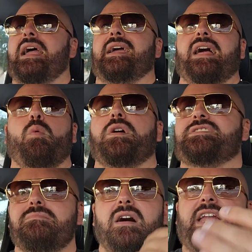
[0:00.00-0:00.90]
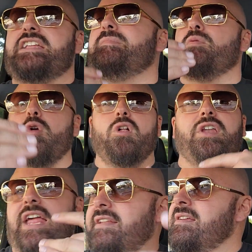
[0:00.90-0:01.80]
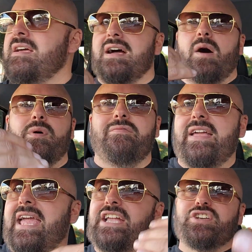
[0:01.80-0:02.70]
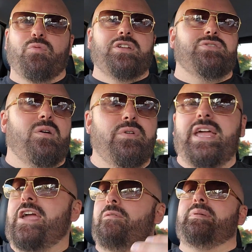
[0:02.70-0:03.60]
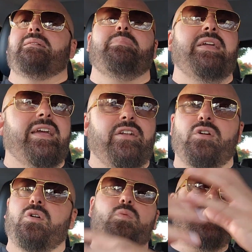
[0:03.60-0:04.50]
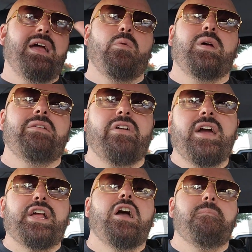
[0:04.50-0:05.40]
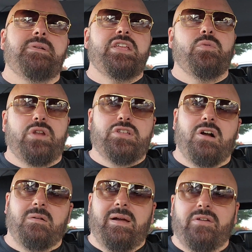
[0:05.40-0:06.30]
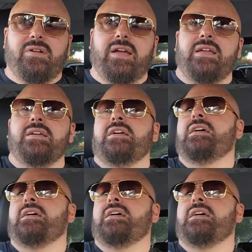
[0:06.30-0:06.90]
And I want some money to be rolling in. I want a vacation rental, I want an Airbnb it, or whatever kind of company you want to talk about, okay?